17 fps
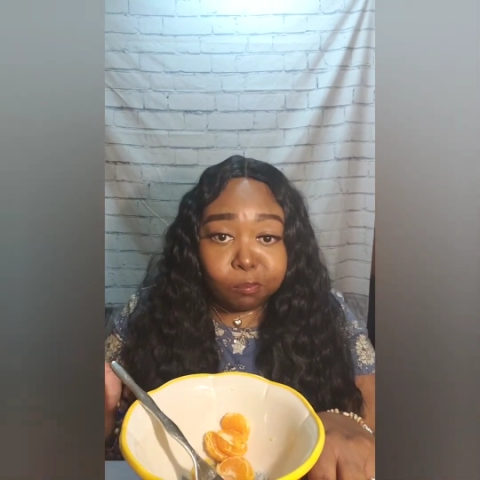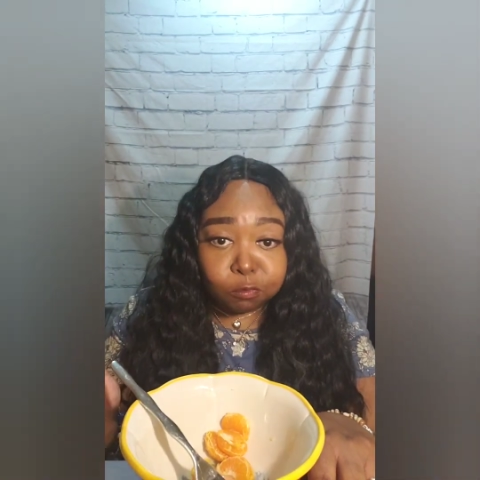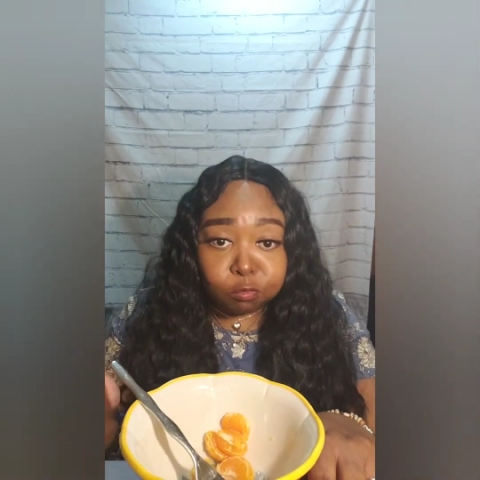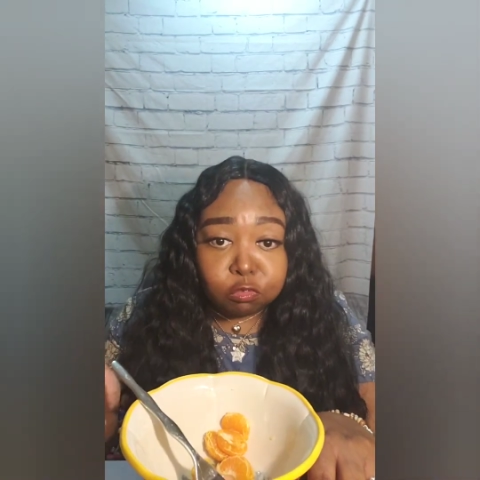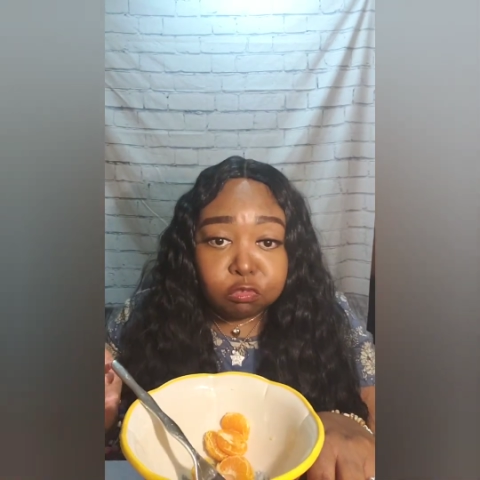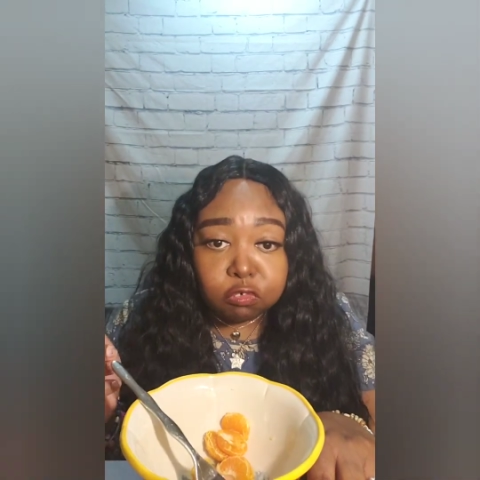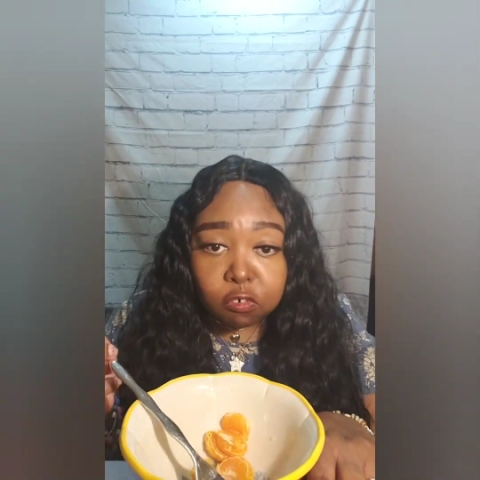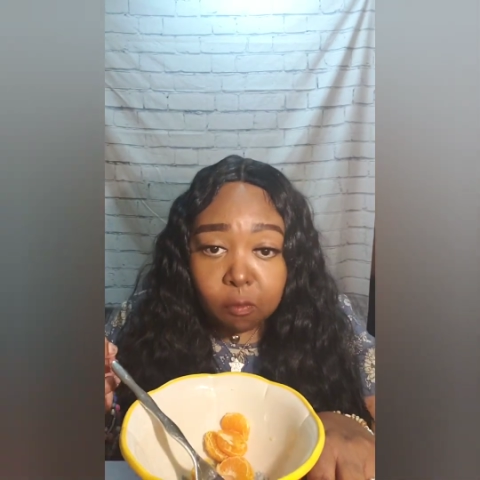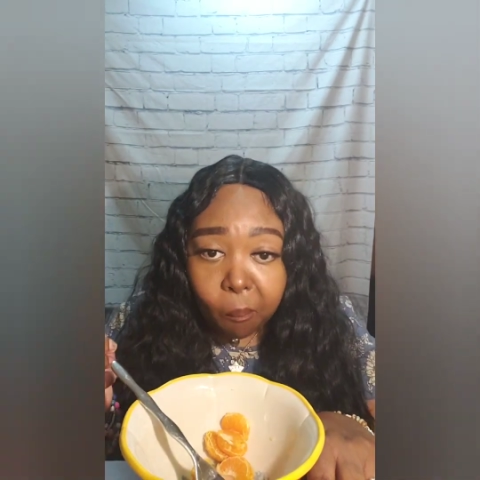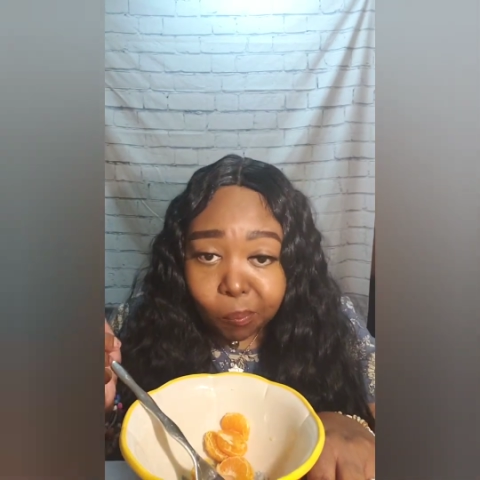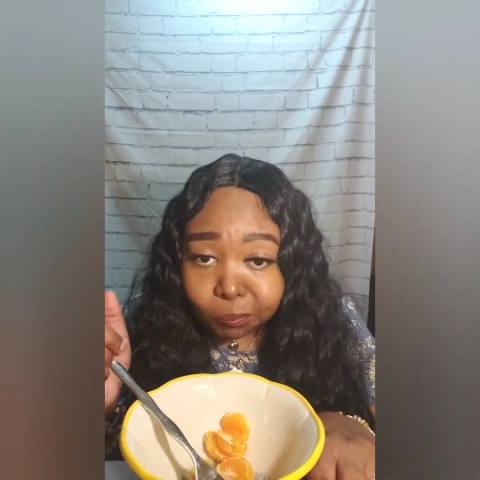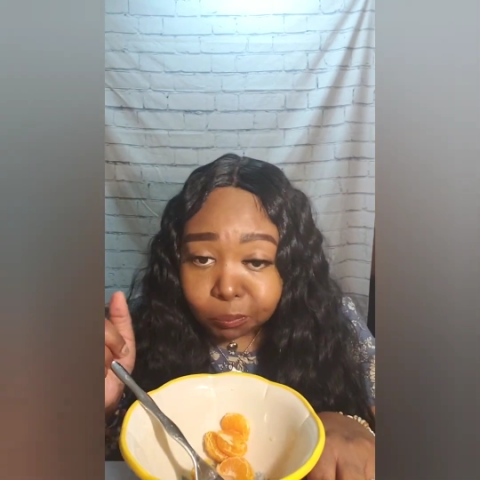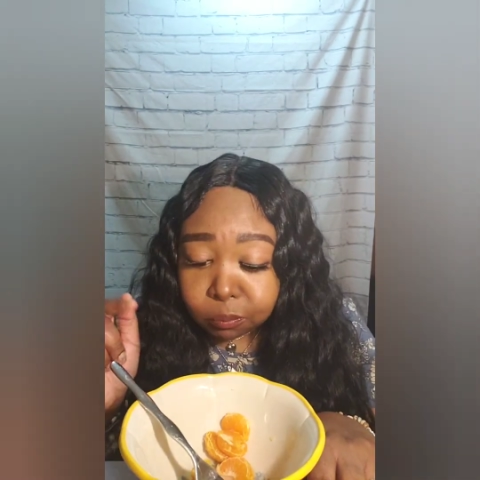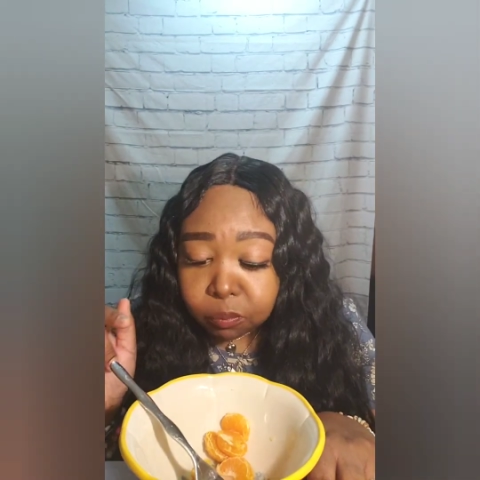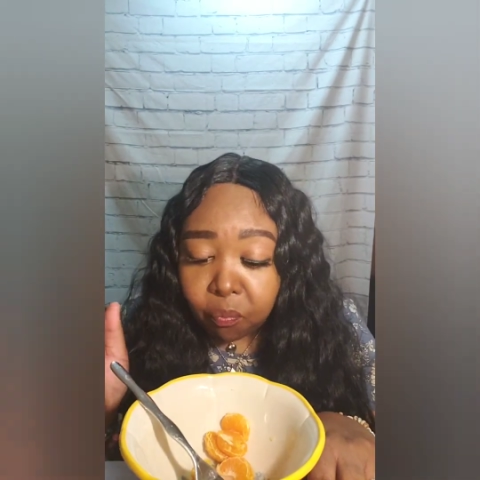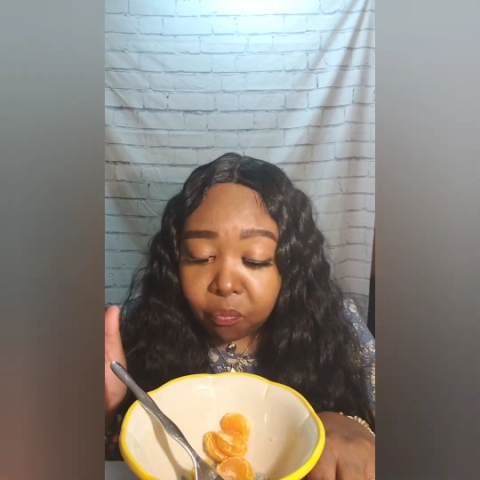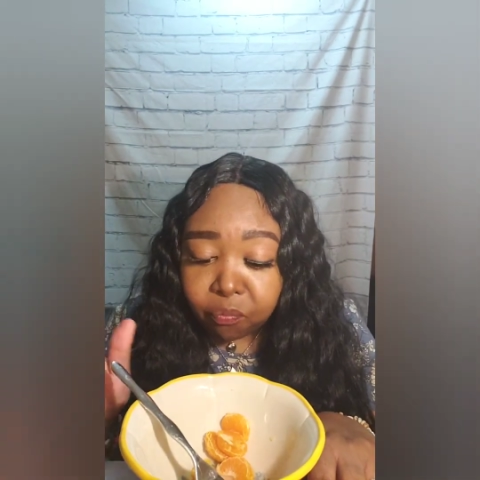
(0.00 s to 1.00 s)
Mm hmm
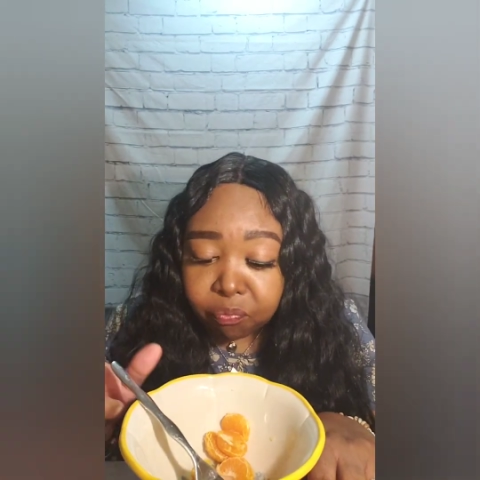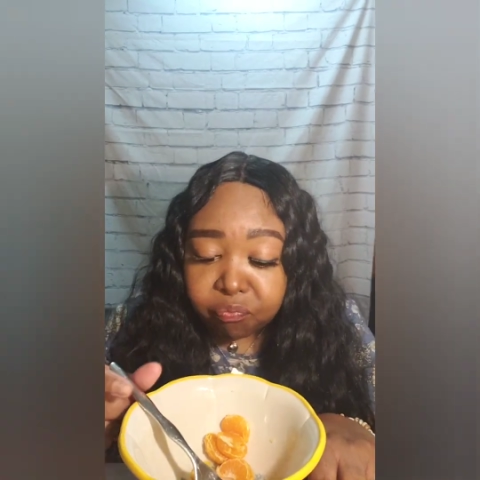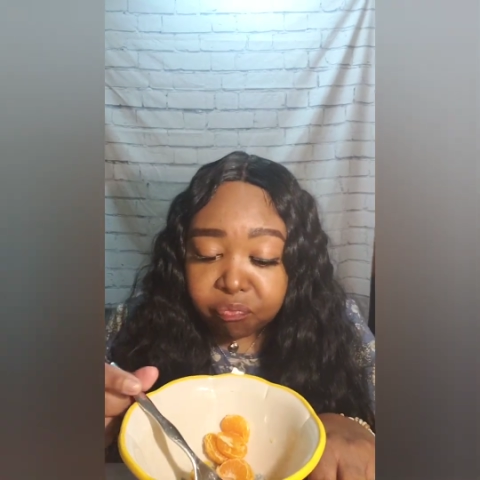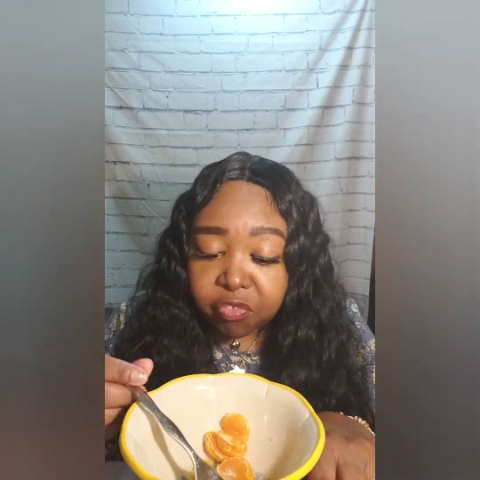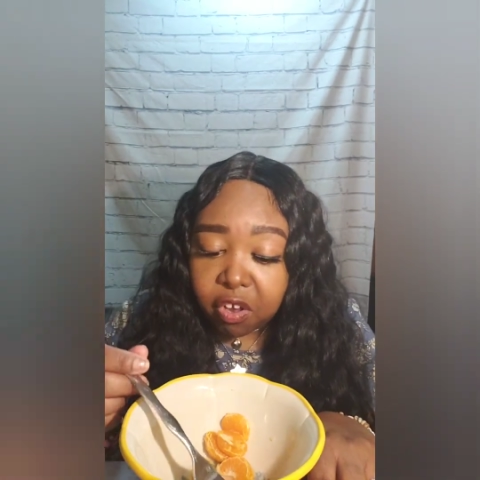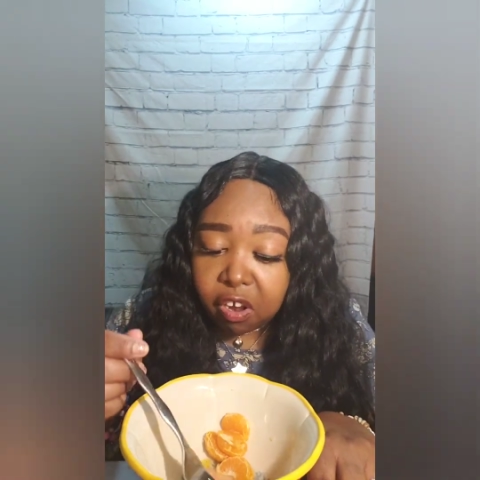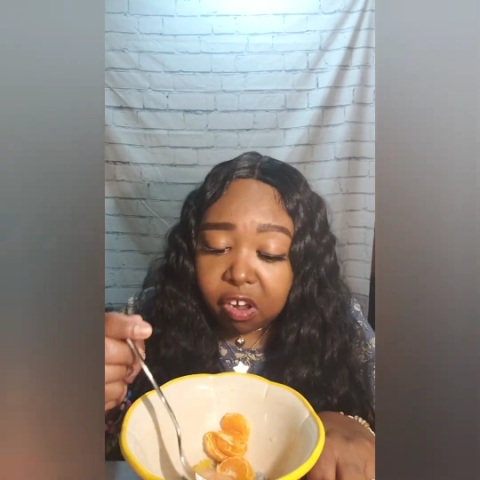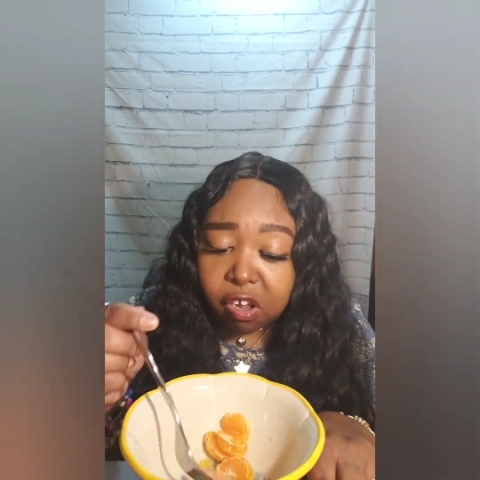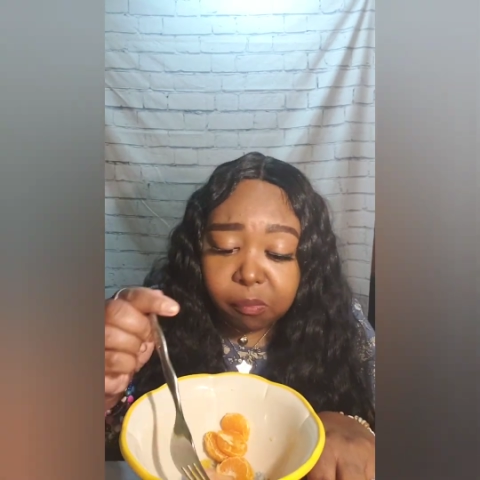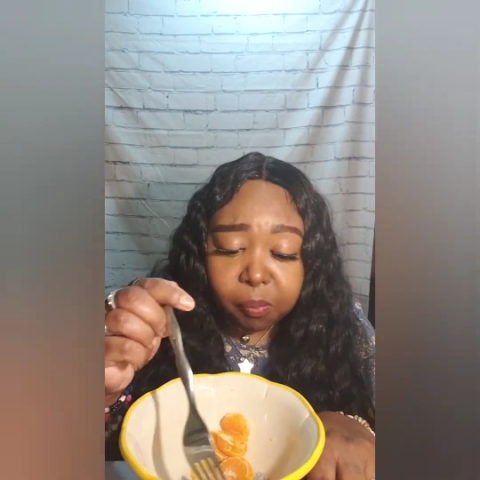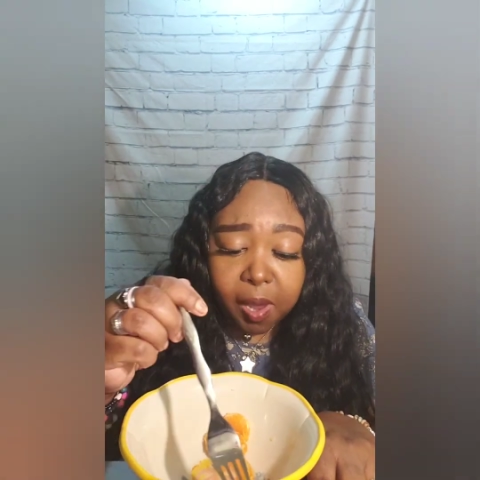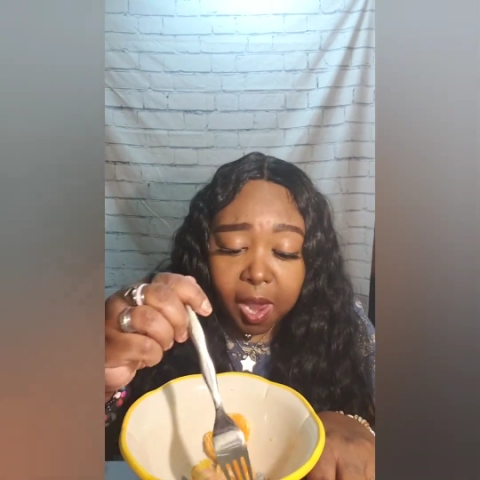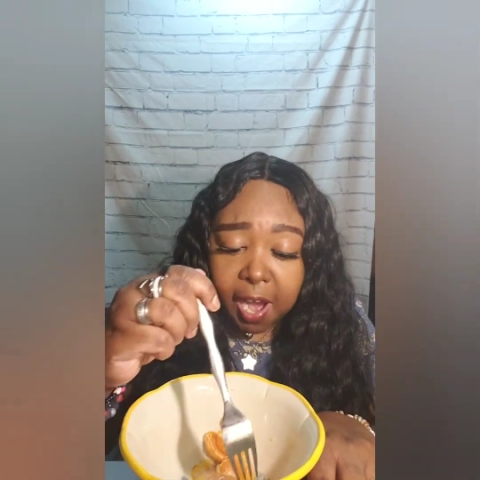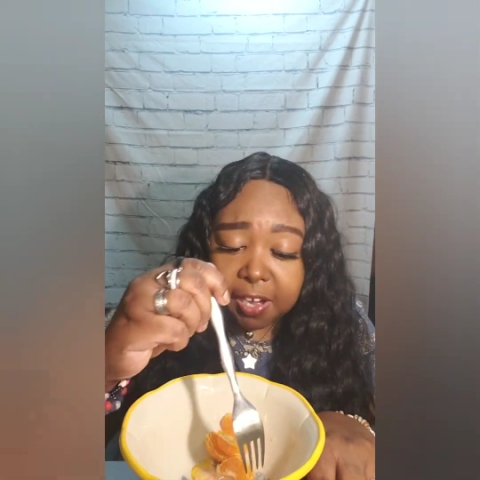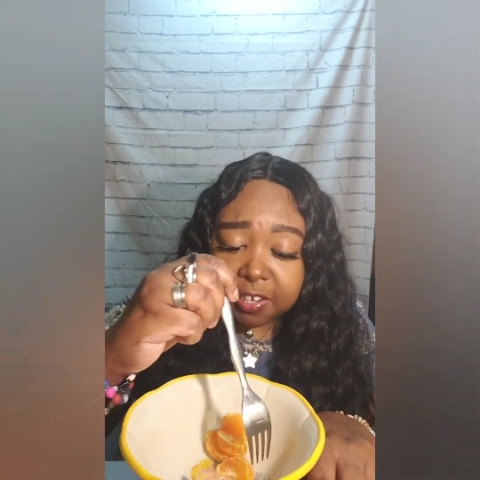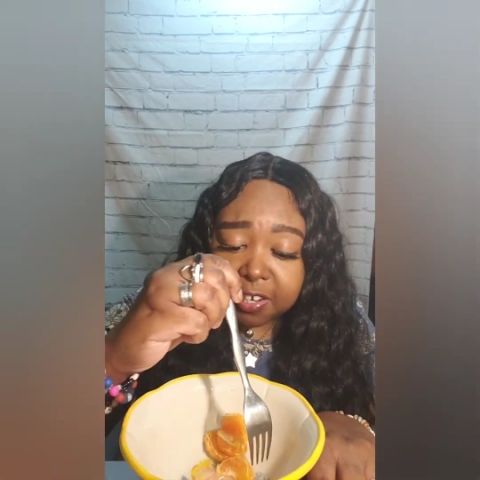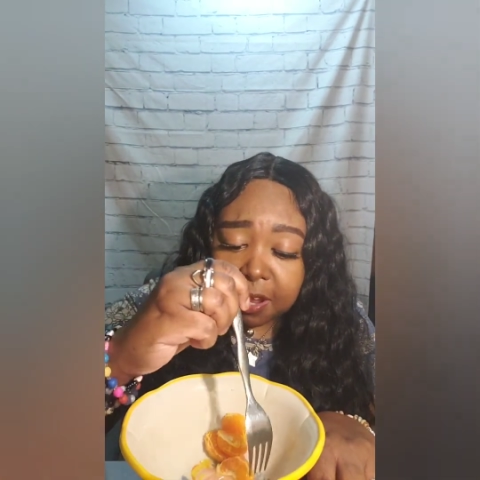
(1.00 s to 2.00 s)
Good
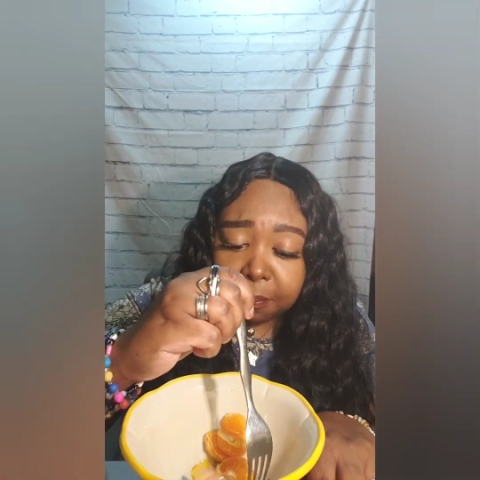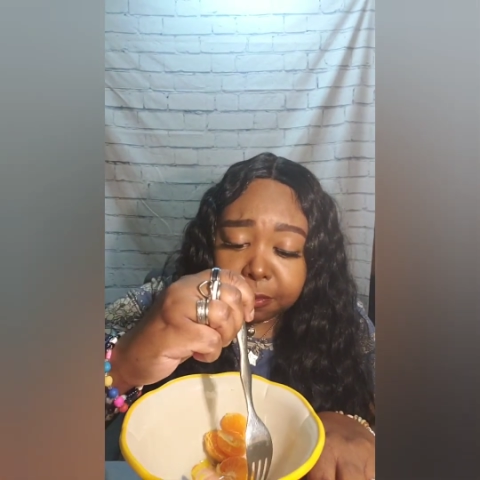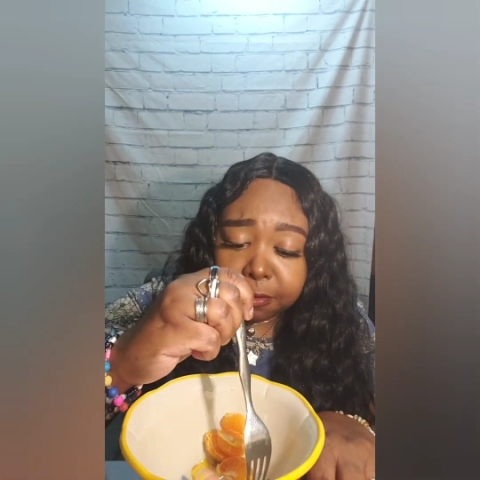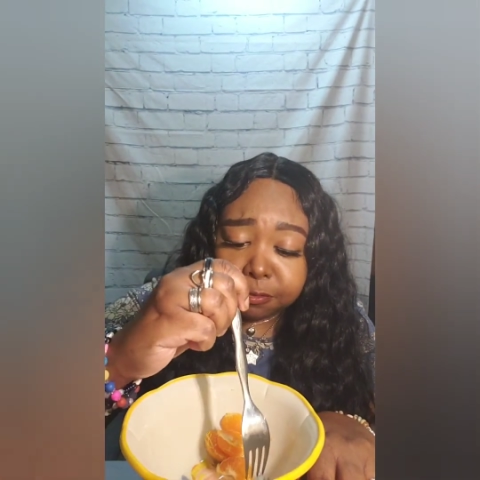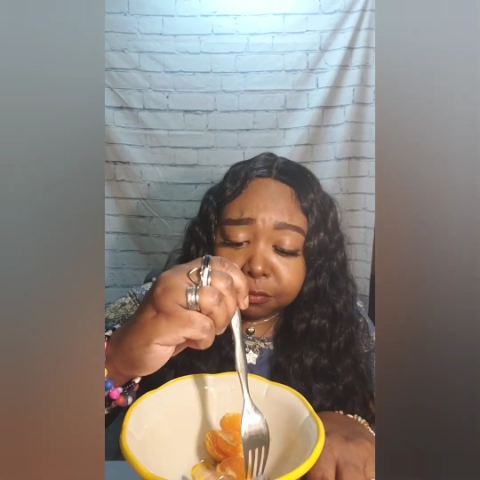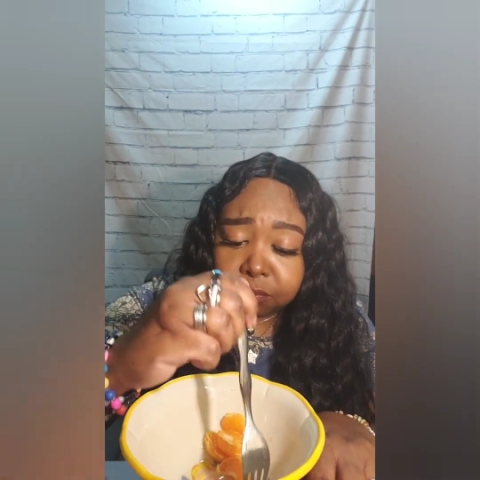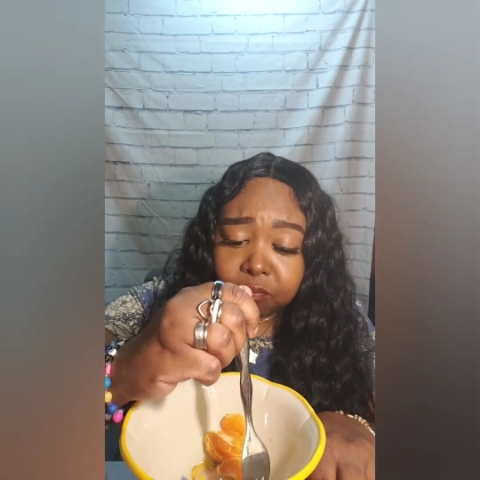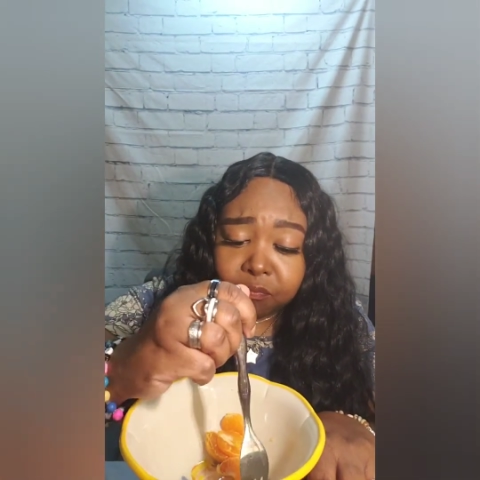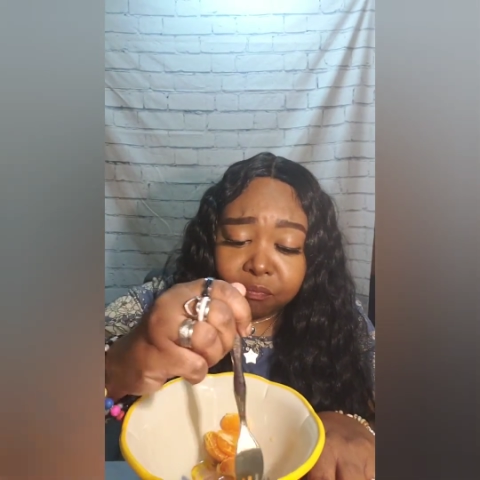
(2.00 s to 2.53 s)
pineapple.